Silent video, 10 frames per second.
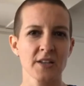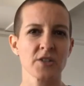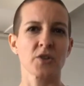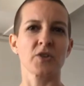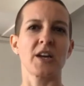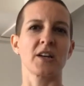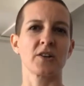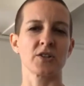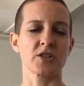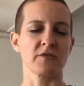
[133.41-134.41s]
to create a
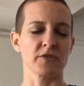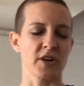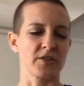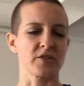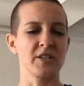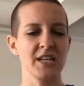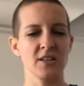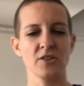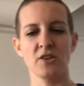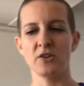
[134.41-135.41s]
cushion for
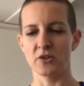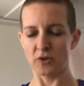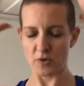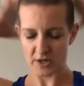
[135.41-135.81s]
underneath you,